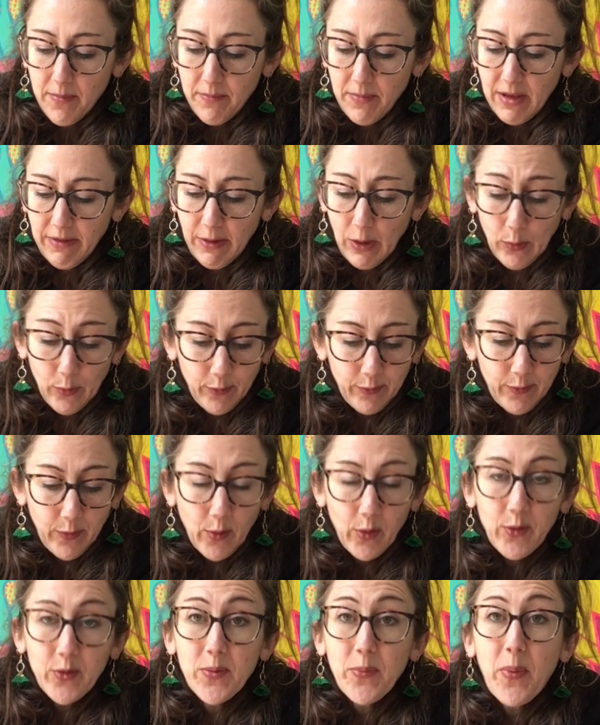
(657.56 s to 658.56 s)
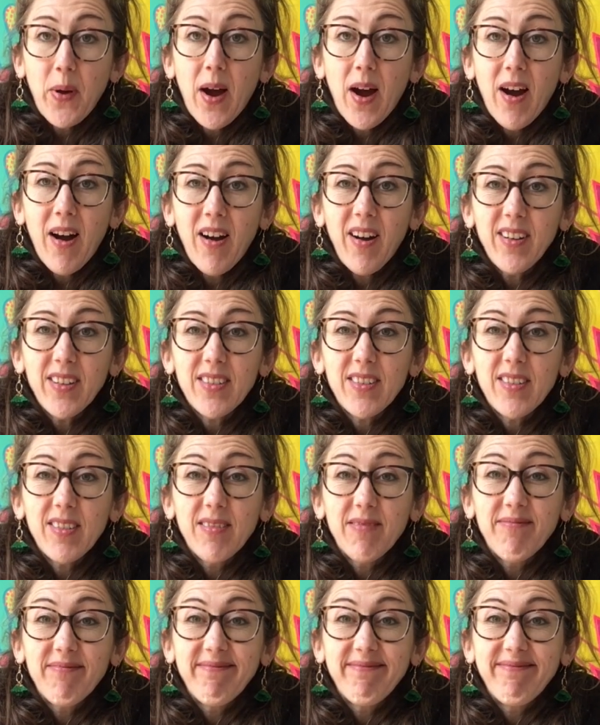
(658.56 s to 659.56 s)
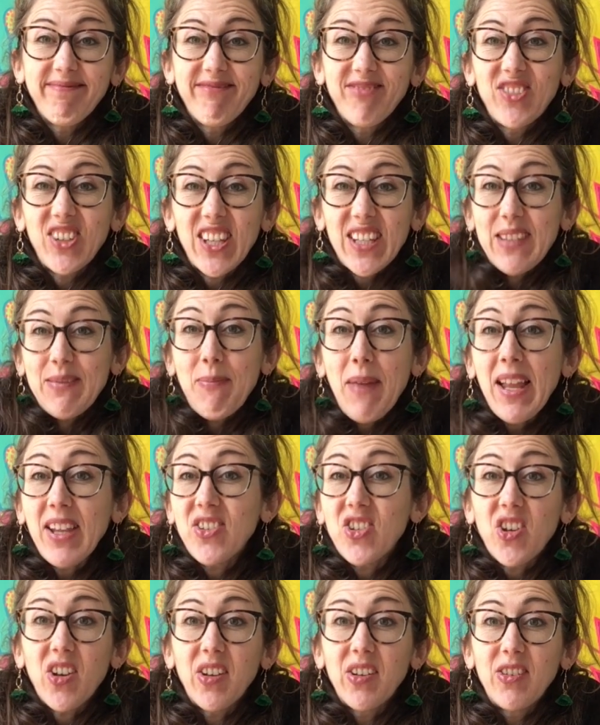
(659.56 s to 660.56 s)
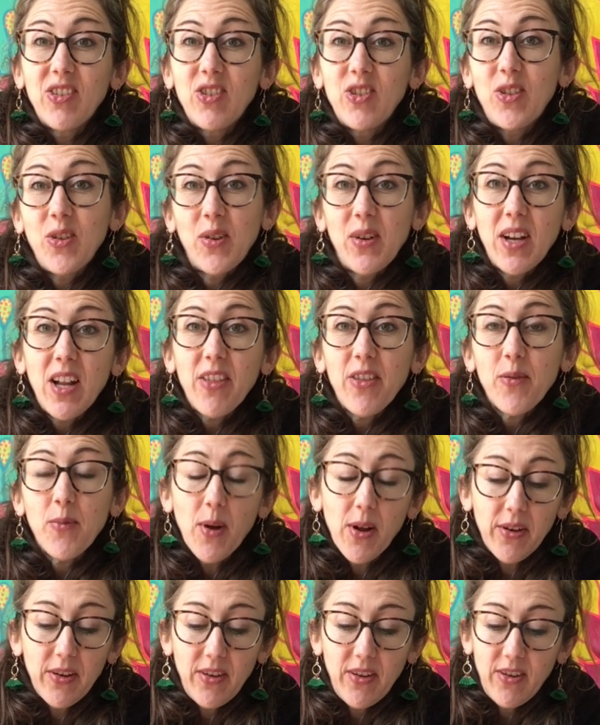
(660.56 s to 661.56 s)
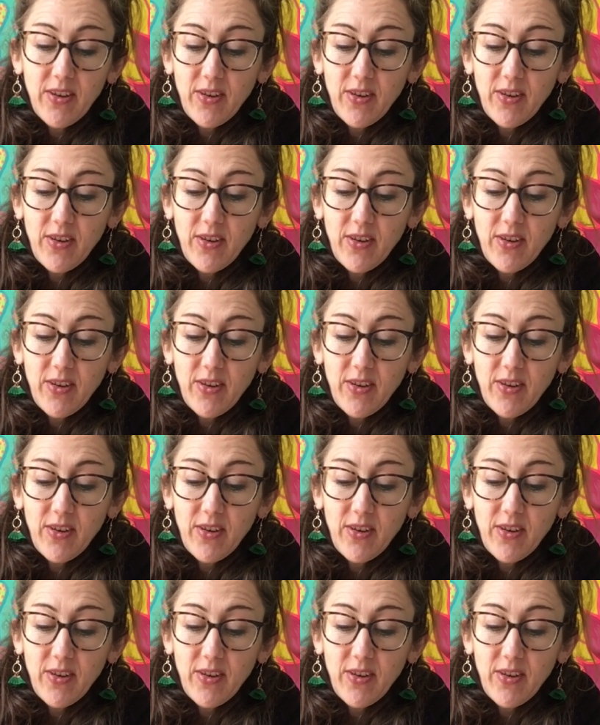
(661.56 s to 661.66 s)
if it all falls apart, doesn't matter, do another one.